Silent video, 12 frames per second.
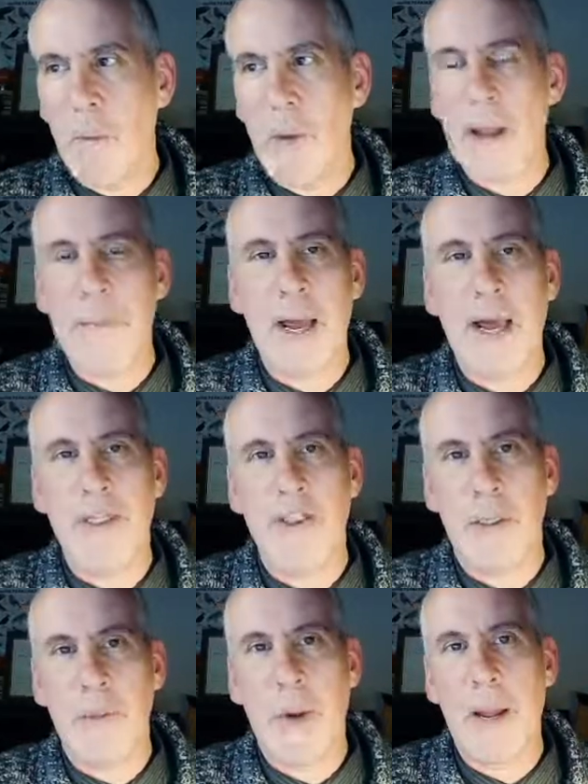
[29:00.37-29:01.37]
a, wet patch
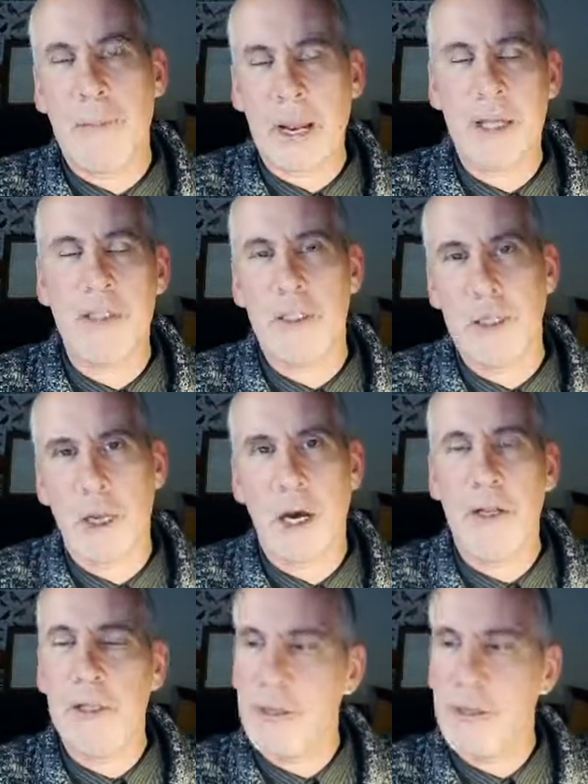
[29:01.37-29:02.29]
and a wet place in the garden?